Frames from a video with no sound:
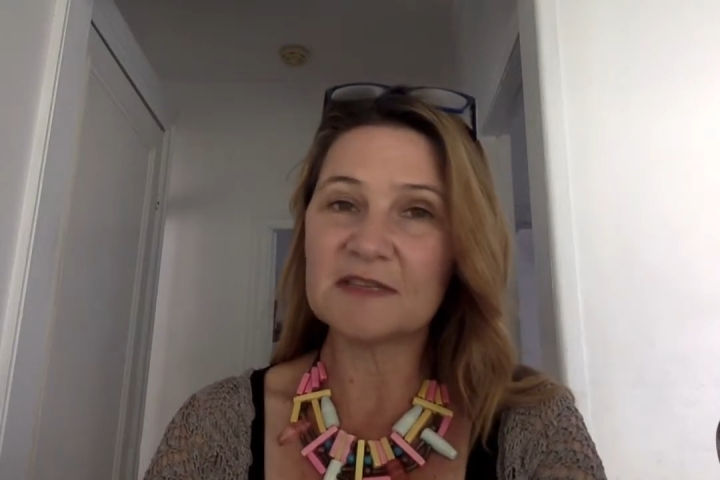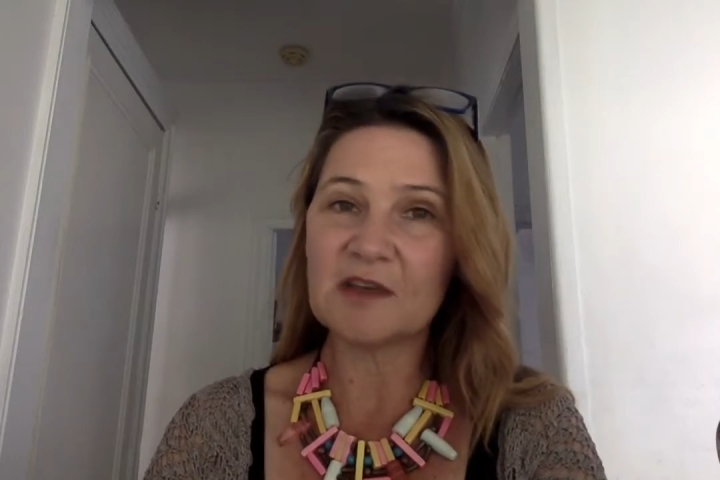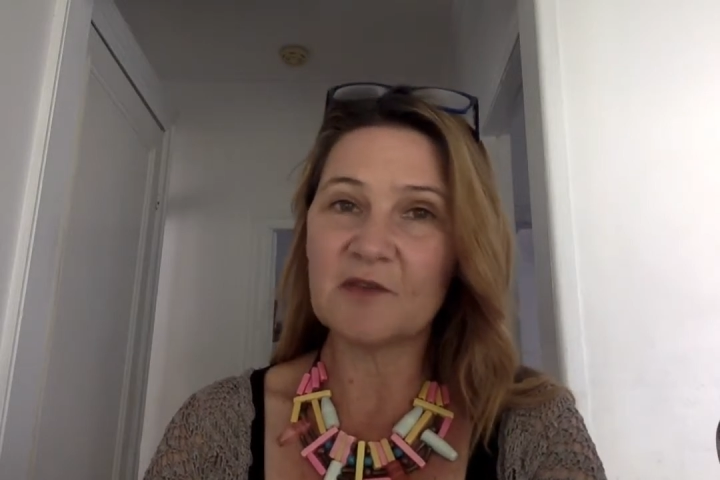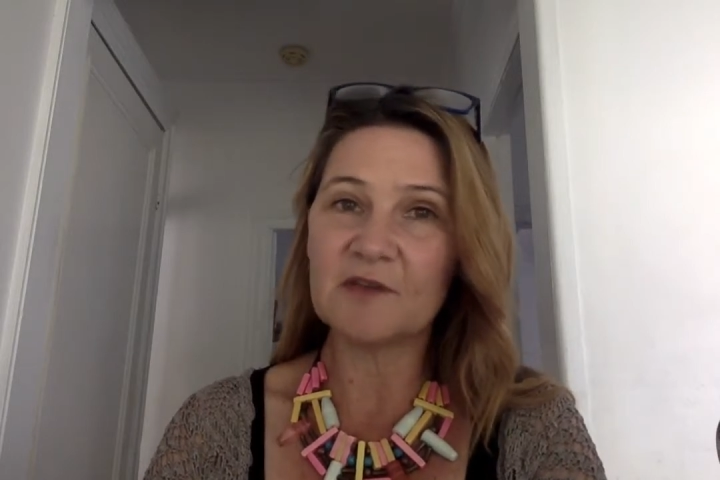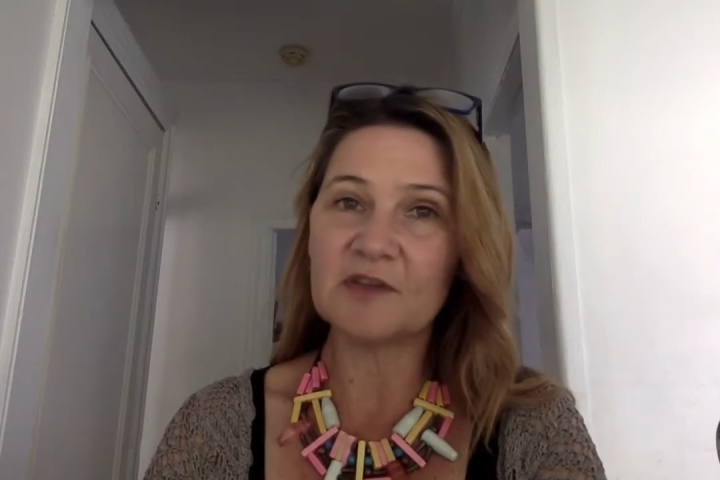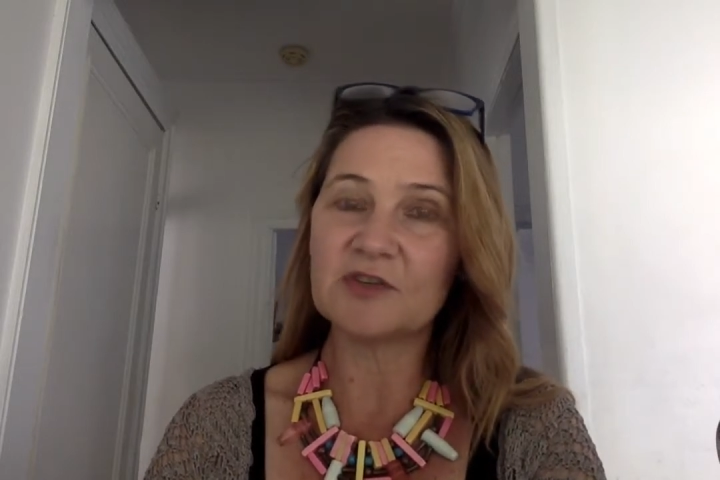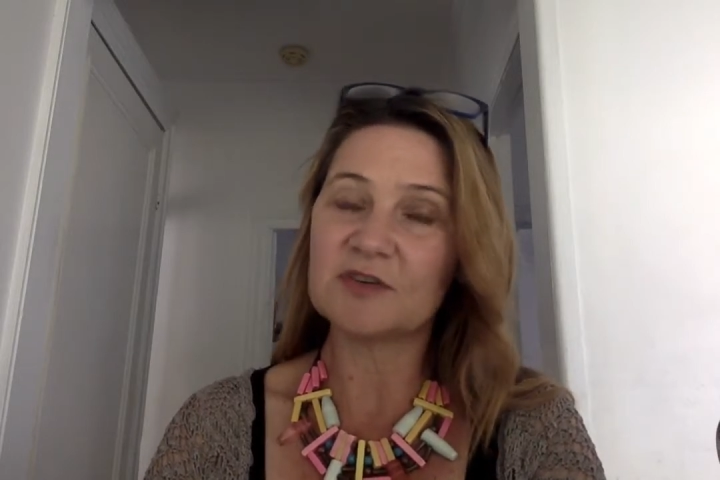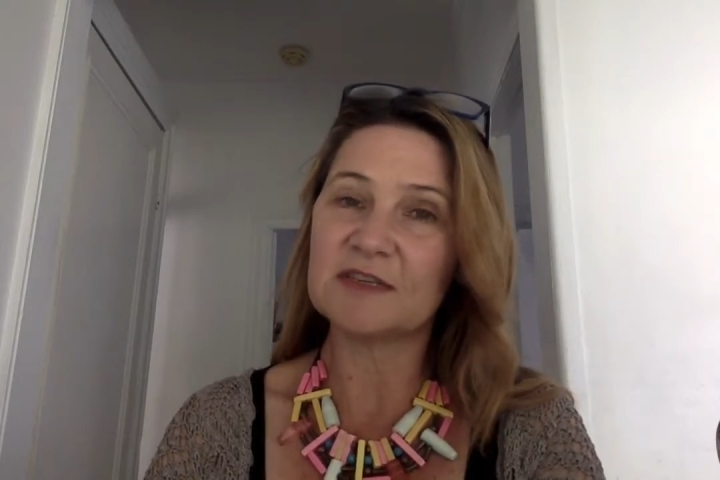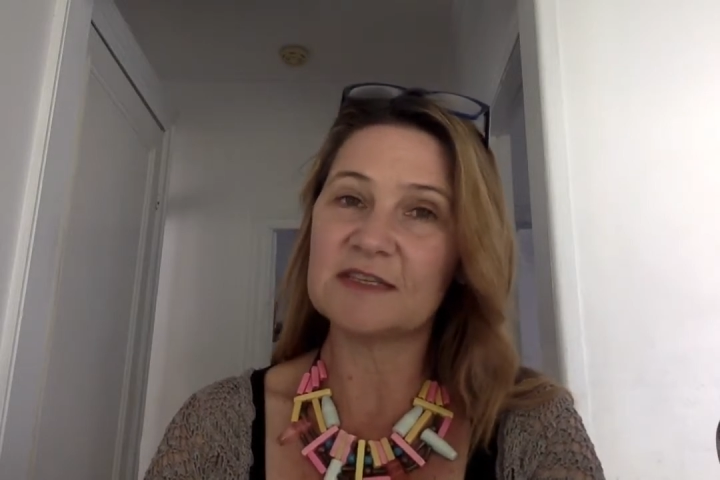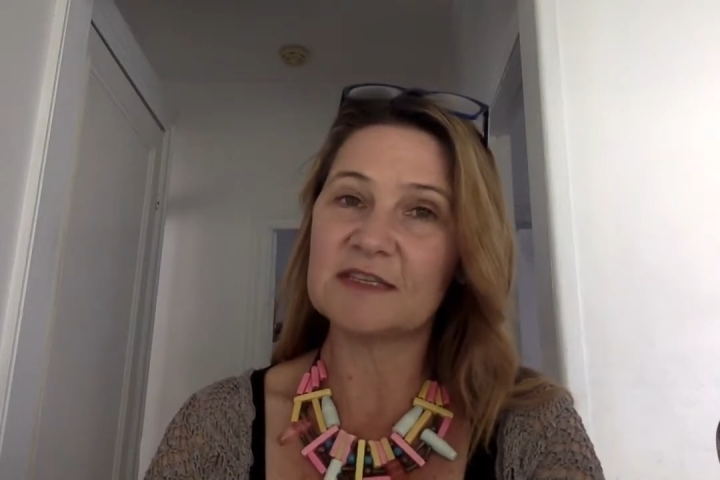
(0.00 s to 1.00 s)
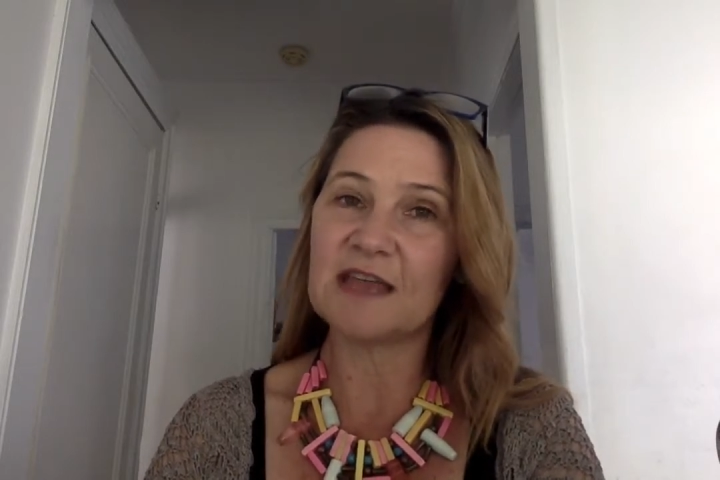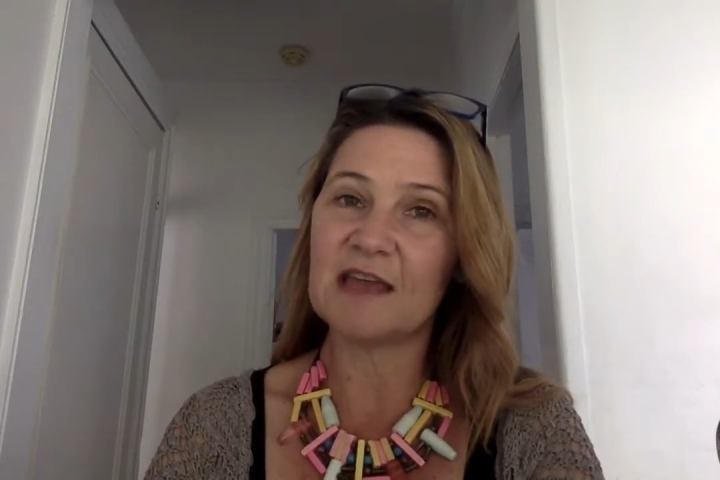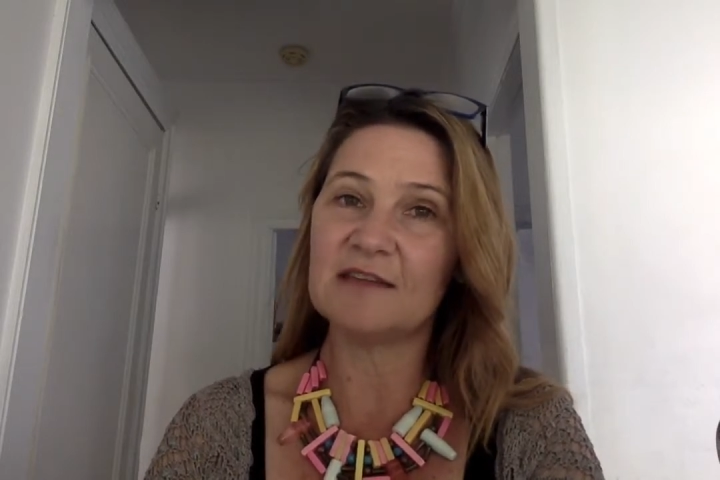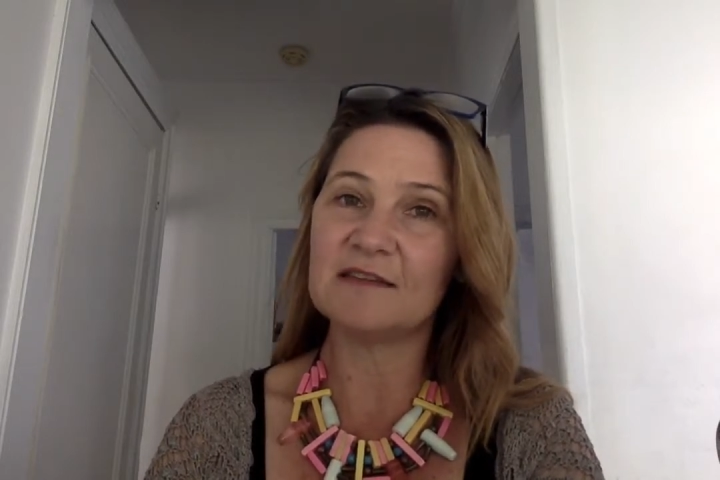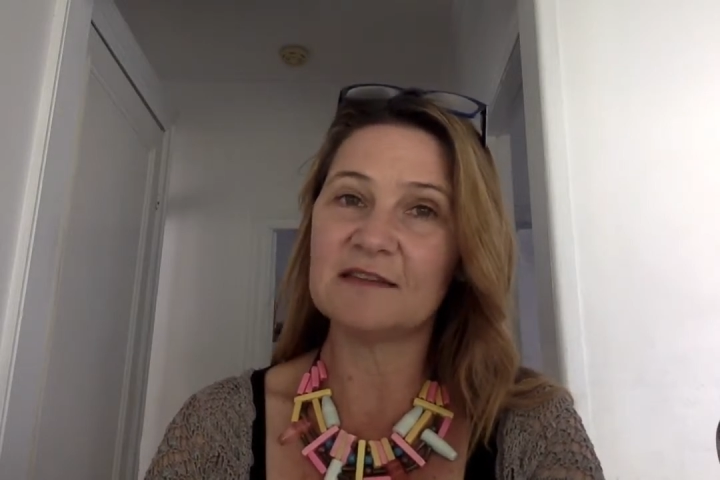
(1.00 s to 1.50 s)
self-interest
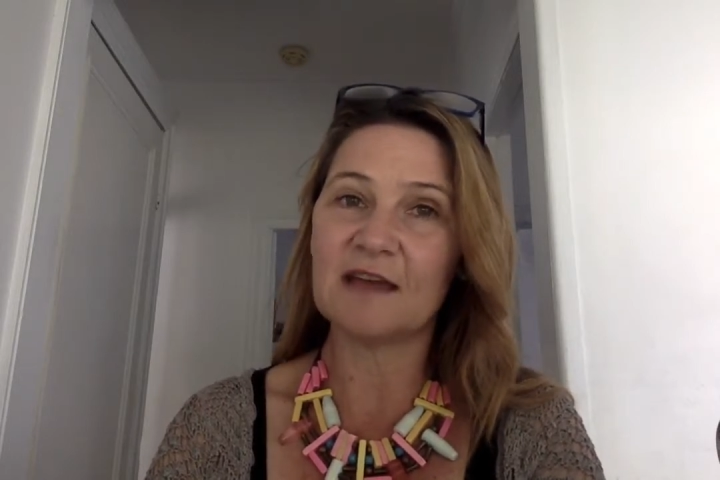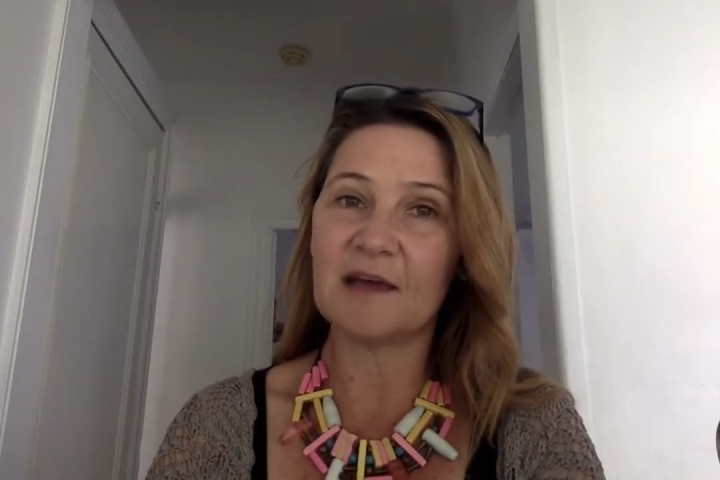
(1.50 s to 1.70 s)
and